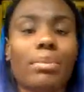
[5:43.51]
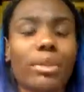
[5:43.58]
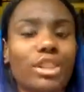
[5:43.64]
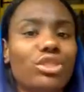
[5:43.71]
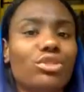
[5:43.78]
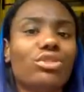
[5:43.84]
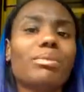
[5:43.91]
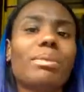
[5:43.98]

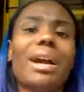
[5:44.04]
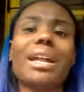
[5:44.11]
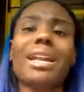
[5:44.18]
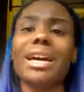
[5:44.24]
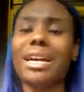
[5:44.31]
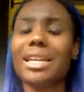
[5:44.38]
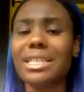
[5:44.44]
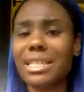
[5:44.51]
brush through my
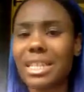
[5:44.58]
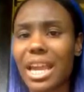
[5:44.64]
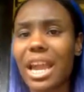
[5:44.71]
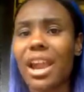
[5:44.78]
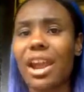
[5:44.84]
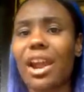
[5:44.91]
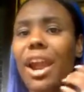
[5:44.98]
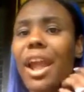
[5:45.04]
client's
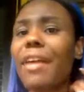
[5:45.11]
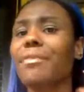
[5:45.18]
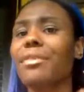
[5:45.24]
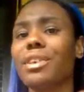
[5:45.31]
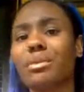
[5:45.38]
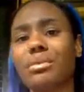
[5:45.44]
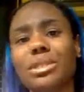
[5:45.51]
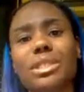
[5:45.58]
hair after
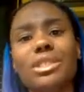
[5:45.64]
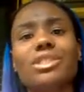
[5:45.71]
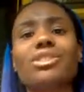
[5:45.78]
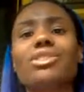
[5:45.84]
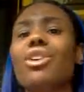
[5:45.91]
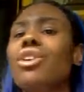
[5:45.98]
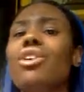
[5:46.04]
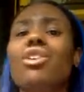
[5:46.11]
it was
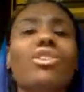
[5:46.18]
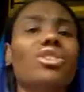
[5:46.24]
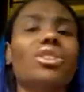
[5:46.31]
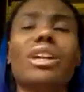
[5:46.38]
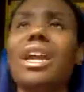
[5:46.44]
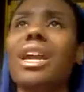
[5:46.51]
installed,